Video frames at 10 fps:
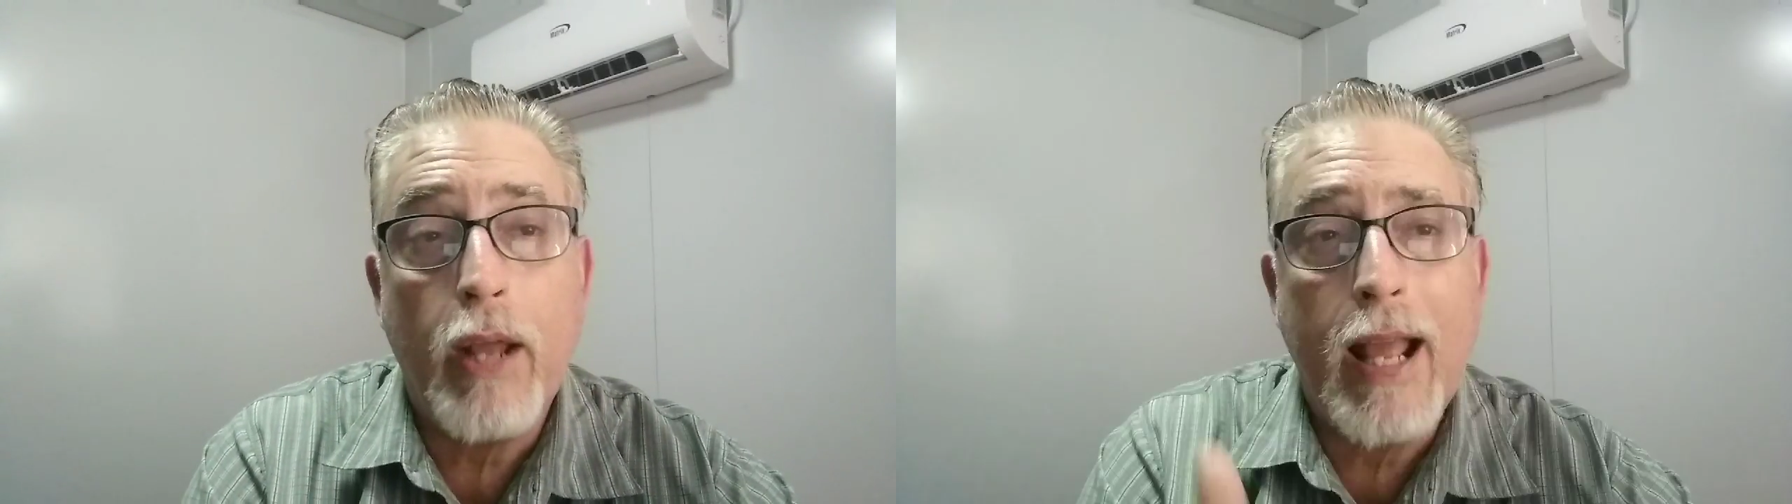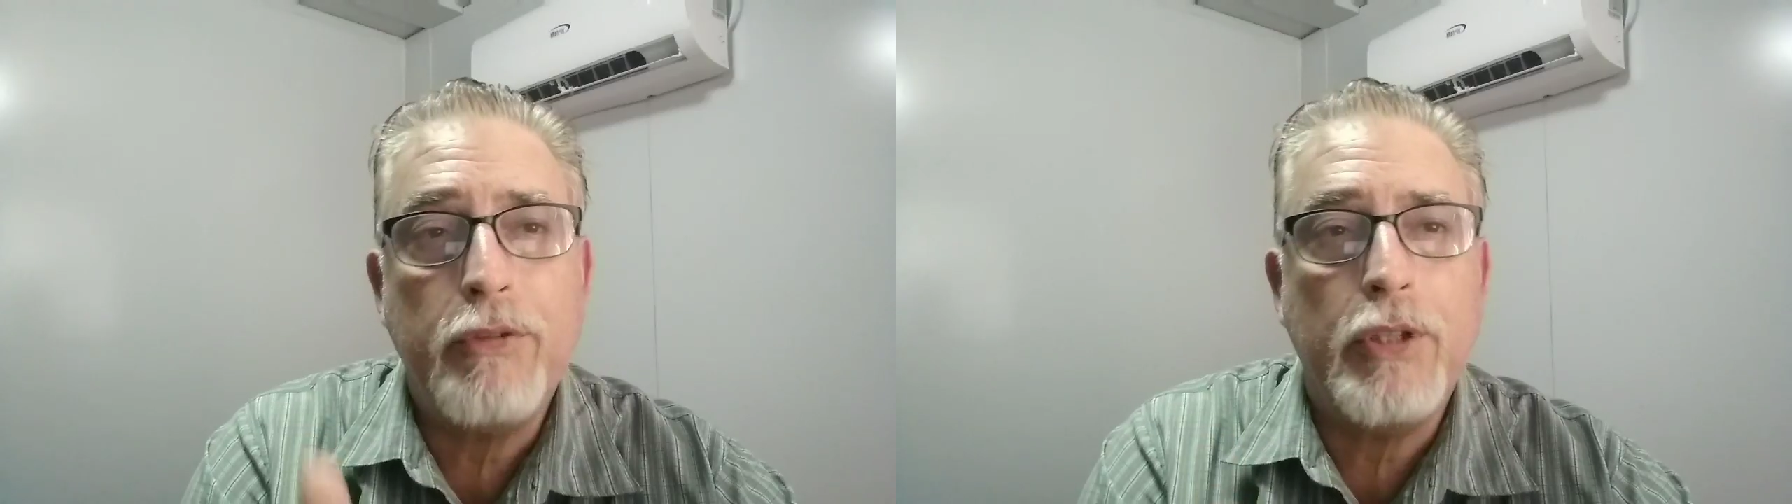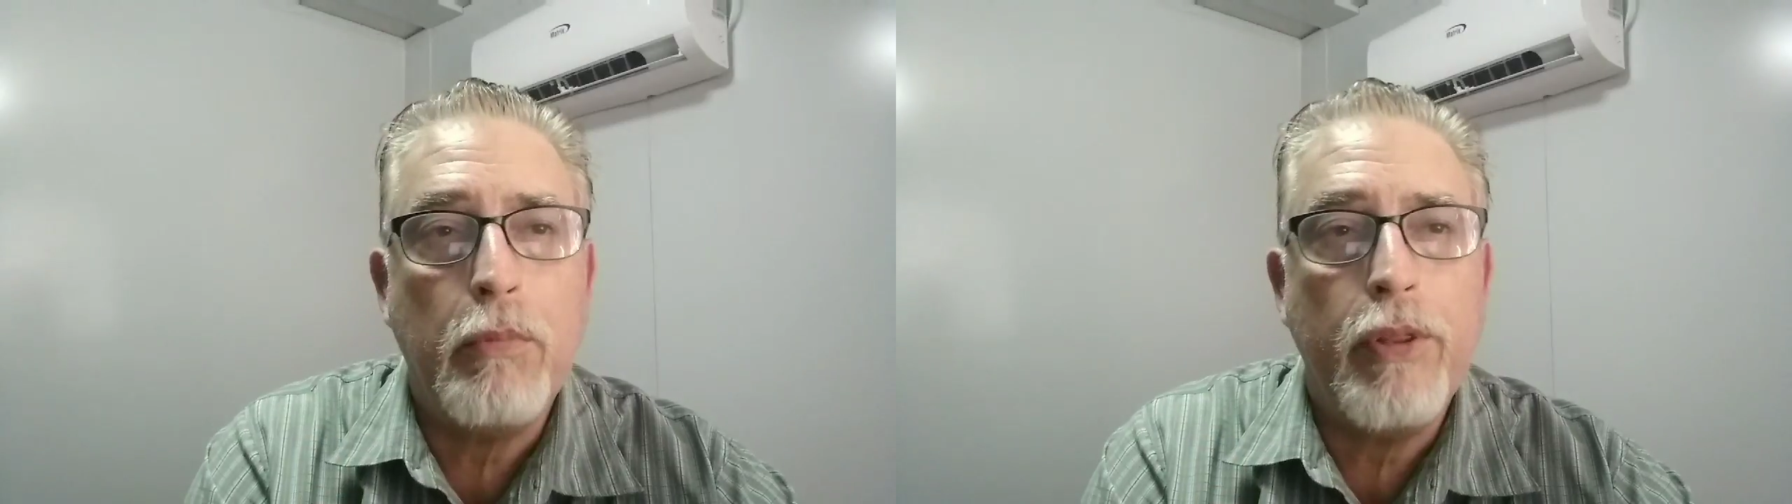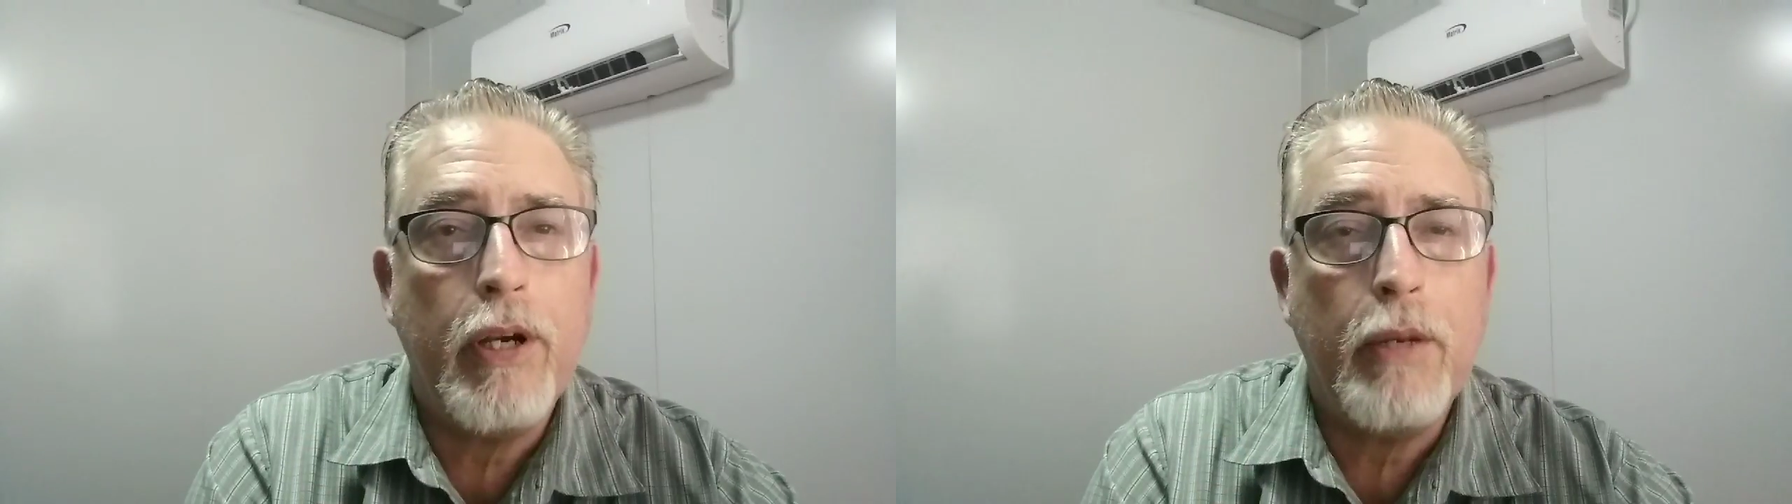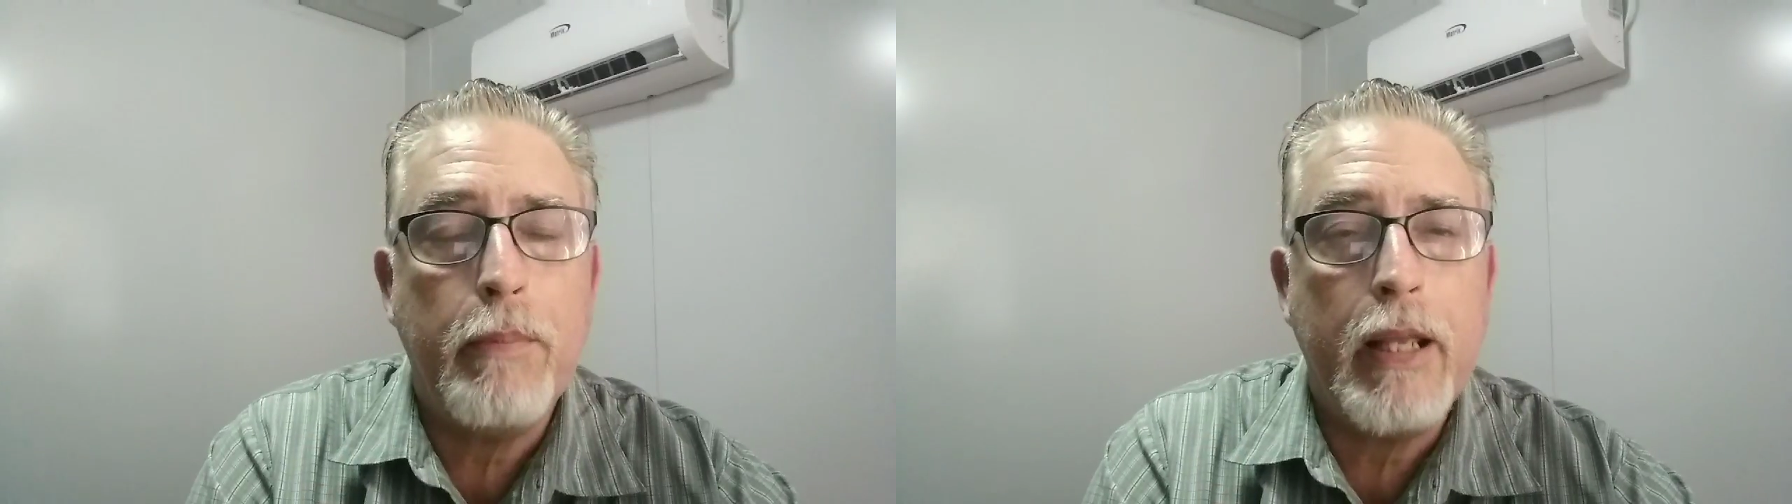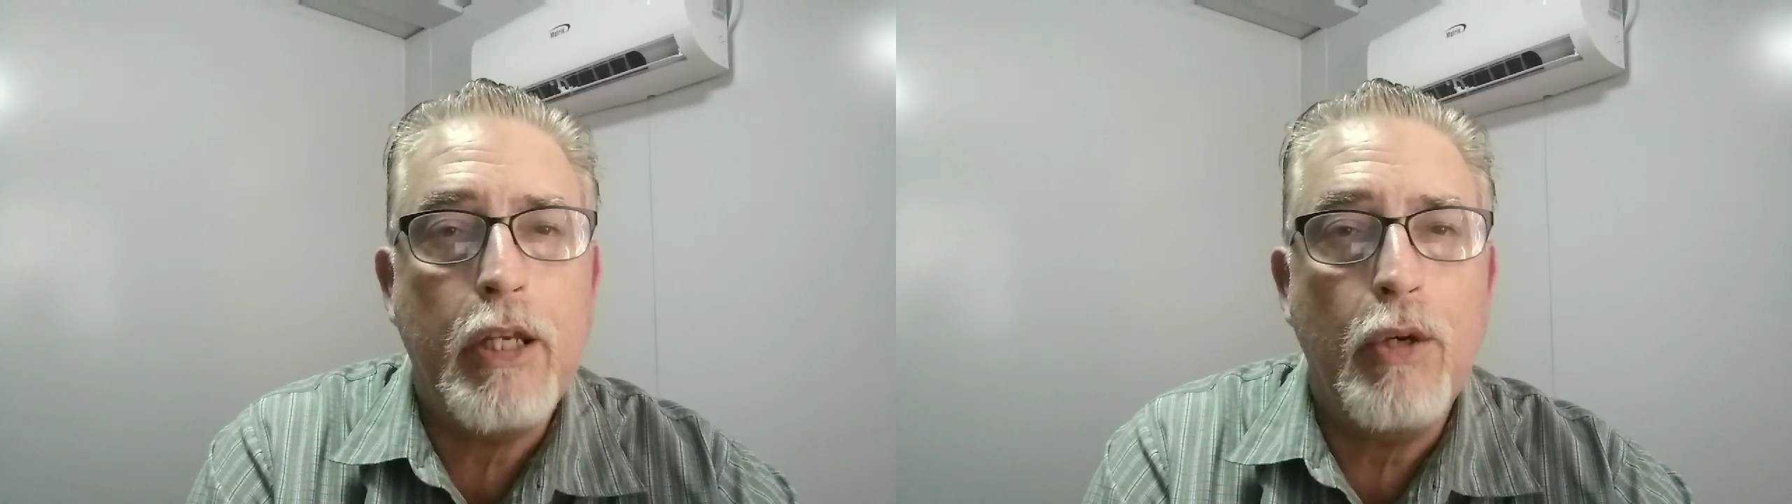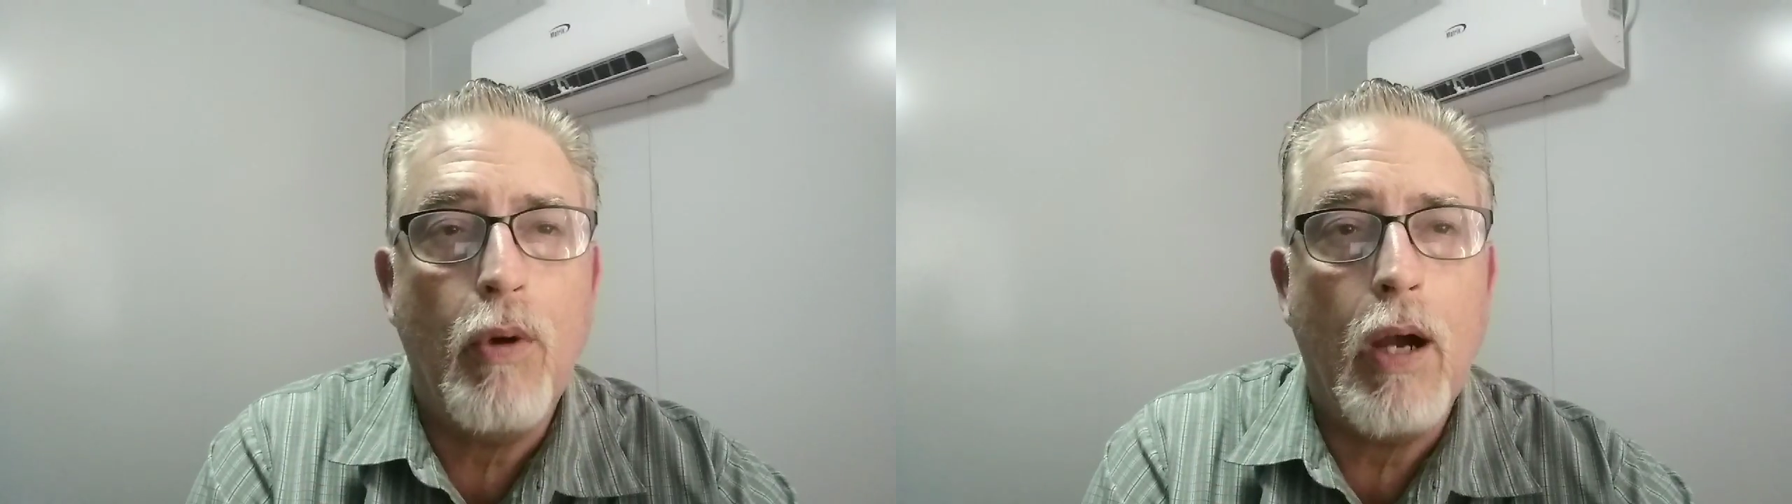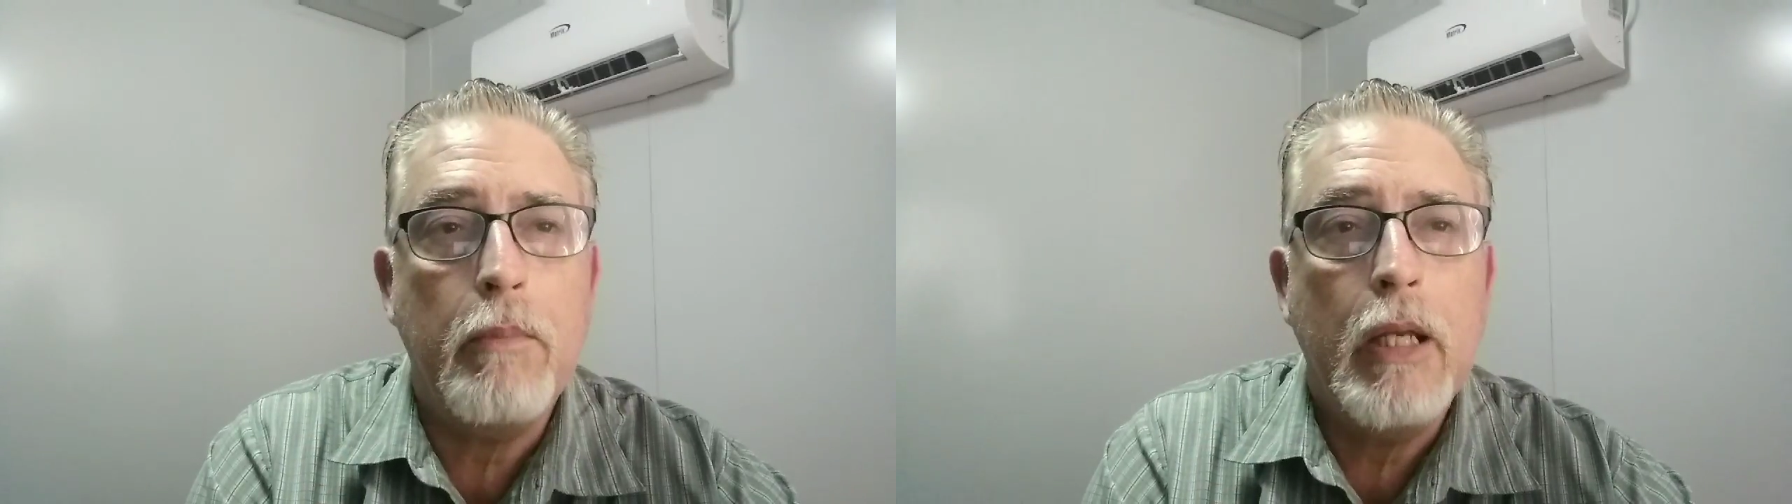or have someone there to pick
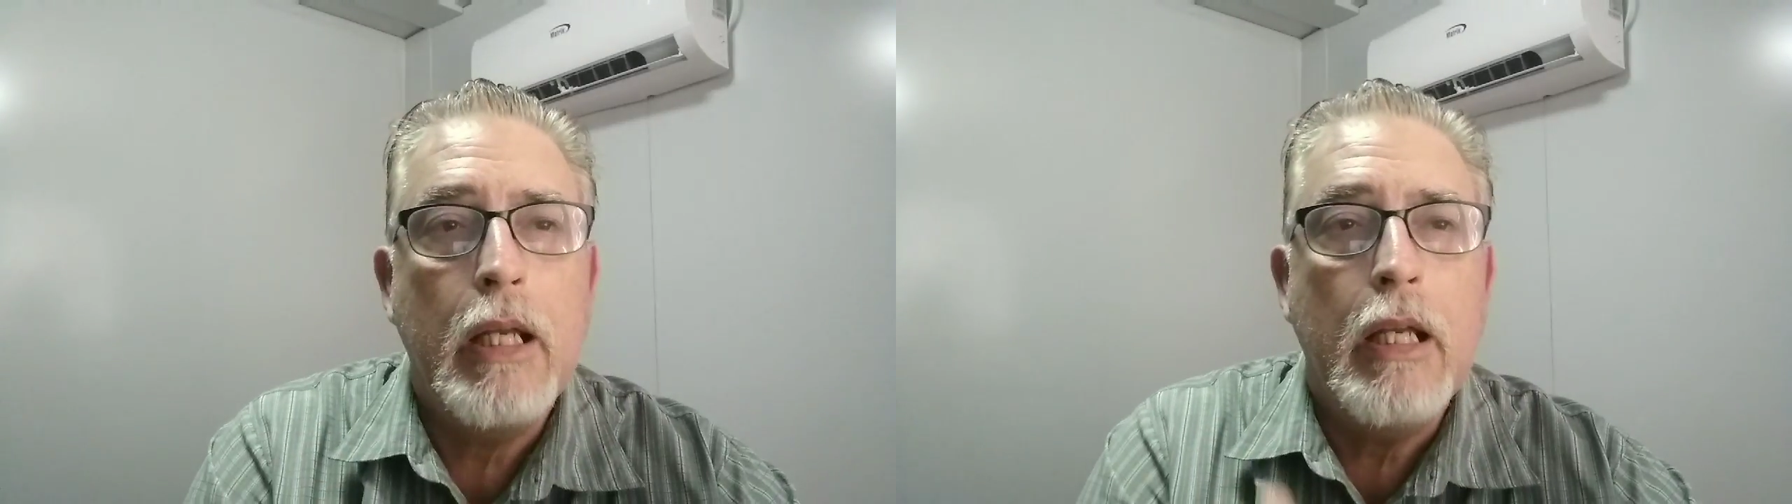you up.